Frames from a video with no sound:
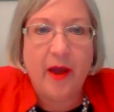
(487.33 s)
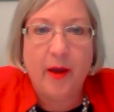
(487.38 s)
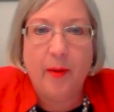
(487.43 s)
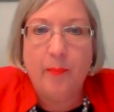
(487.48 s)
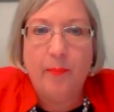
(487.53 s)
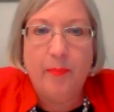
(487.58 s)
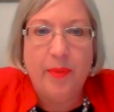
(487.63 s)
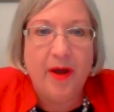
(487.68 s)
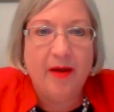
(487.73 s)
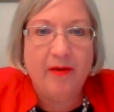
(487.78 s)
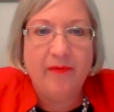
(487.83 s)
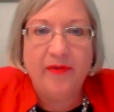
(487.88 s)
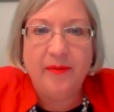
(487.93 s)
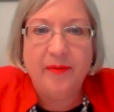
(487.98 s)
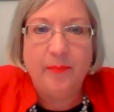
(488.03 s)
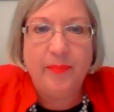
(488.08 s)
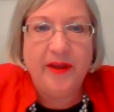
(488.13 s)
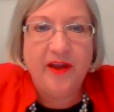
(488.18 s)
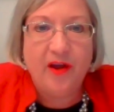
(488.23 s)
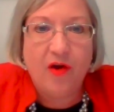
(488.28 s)
above
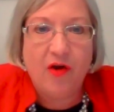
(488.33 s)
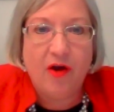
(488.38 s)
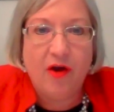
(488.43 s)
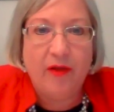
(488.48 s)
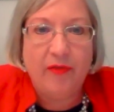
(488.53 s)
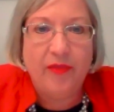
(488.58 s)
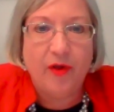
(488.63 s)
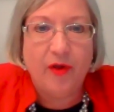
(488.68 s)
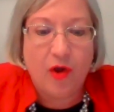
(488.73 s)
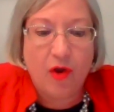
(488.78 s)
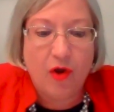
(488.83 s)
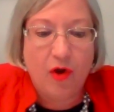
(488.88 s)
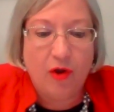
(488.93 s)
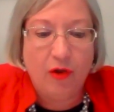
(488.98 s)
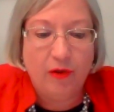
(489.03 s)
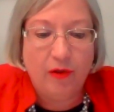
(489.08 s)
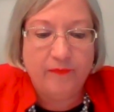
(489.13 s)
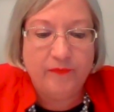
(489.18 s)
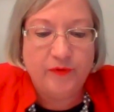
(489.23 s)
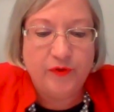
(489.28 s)
and beyond the
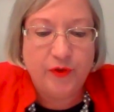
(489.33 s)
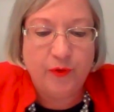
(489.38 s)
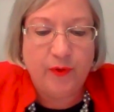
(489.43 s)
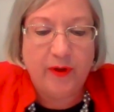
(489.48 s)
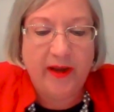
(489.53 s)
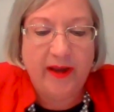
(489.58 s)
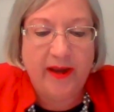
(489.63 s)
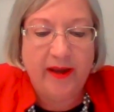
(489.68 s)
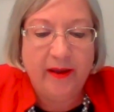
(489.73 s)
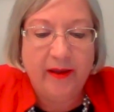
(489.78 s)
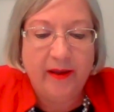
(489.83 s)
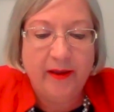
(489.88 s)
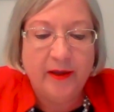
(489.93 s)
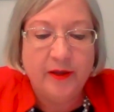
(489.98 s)
call of duty